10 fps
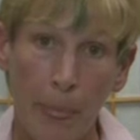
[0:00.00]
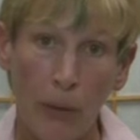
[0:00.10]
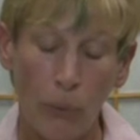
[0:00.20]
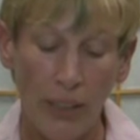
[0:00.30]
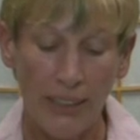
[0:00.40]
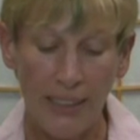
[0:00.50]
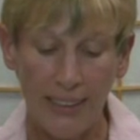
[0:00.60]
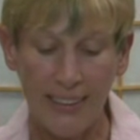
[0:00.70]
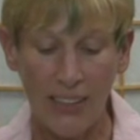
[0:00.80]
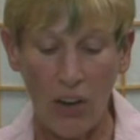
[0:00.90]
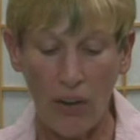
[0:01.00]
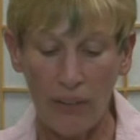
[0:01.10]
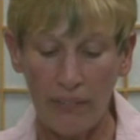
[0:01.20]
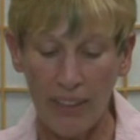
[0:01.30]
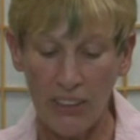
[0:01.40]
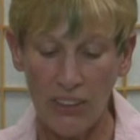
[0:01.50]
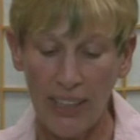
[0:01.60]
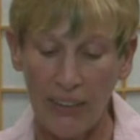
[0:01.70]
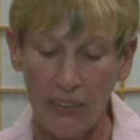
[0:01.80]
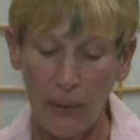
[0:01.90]
Residents are advised to
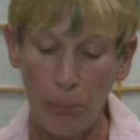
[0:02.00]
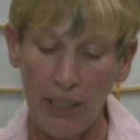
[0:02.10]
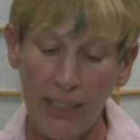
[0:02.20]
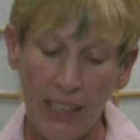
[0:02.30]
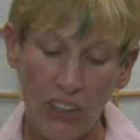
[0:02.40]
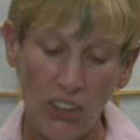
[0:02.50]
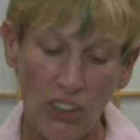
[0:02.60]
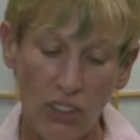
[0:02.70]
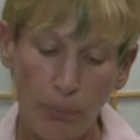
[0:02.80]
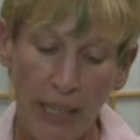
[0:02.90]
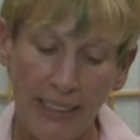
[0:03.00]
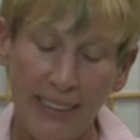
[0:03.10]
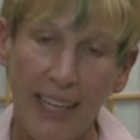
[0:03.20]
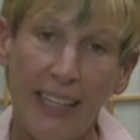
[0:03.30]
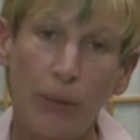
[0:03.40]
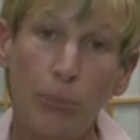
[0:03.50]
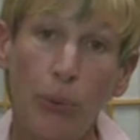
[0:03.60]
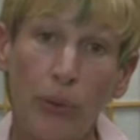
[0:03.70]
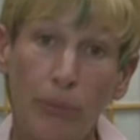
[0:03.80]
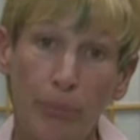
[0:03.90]
gather their medications, pets, and
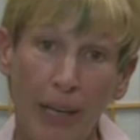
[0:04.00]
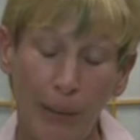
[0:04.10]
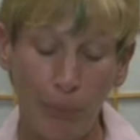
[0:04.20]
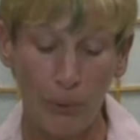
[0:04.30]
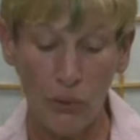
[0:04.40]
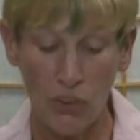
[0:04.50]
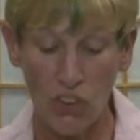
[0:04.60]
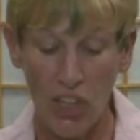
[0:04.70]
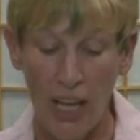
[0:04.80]
important papers.